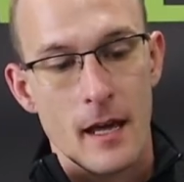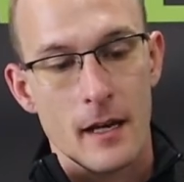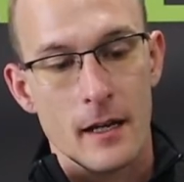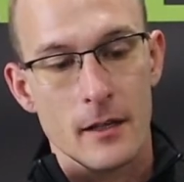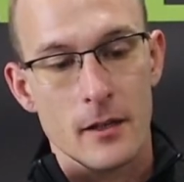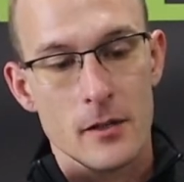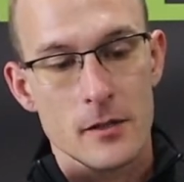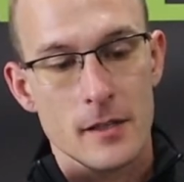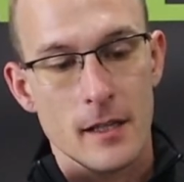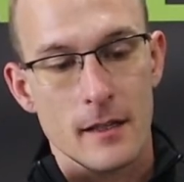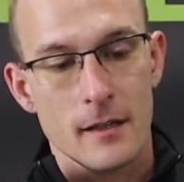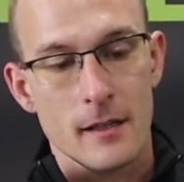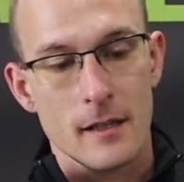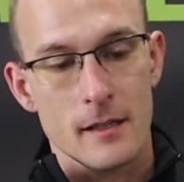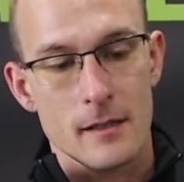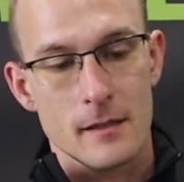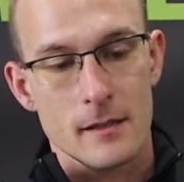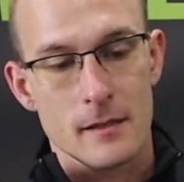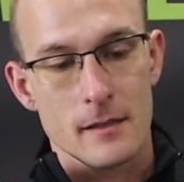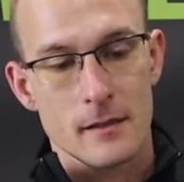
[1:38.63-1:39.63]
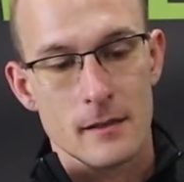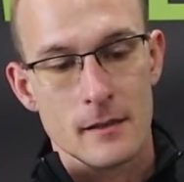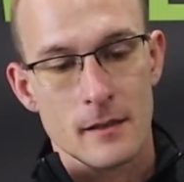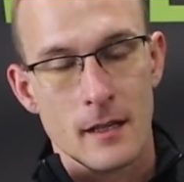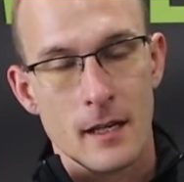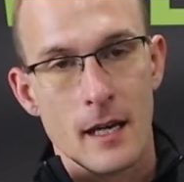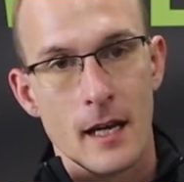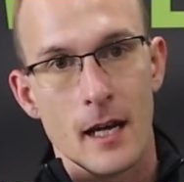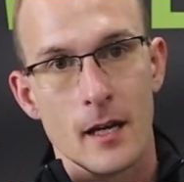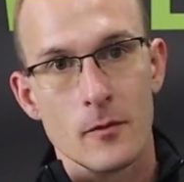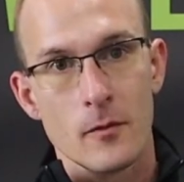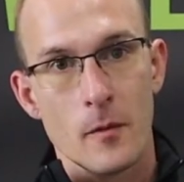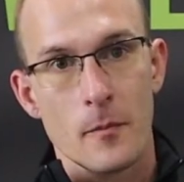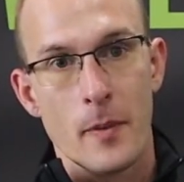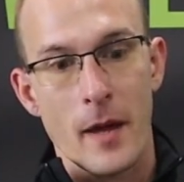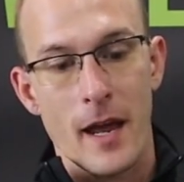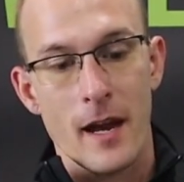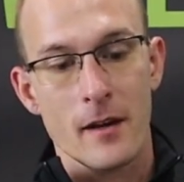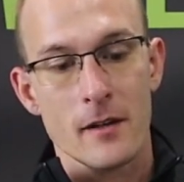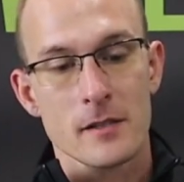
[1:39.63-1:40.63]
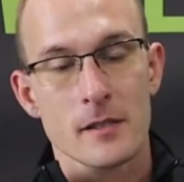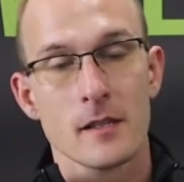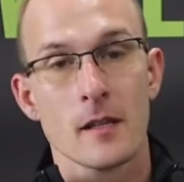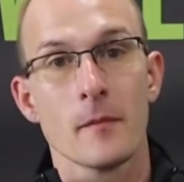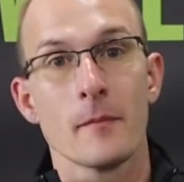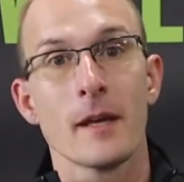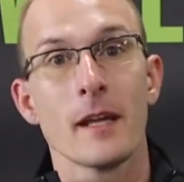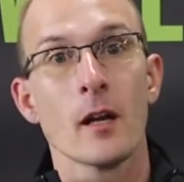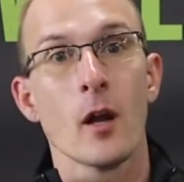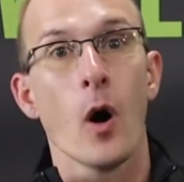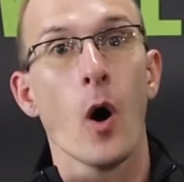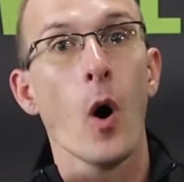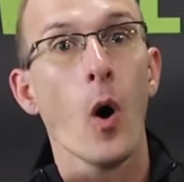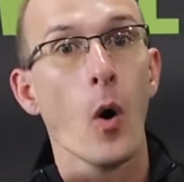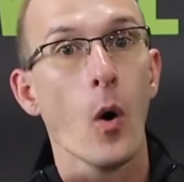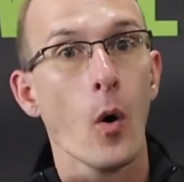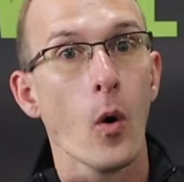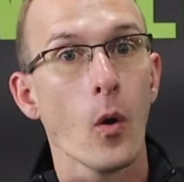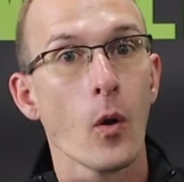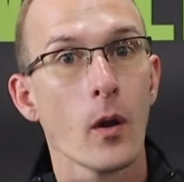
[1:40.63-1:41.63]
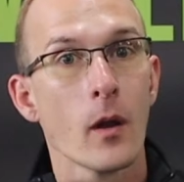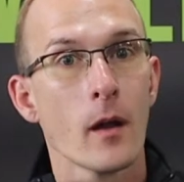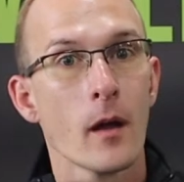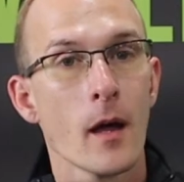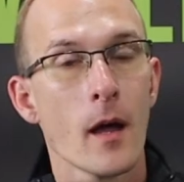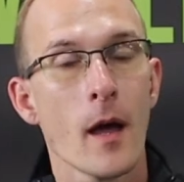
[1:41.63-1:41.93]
It goes like this and repairs them in whole.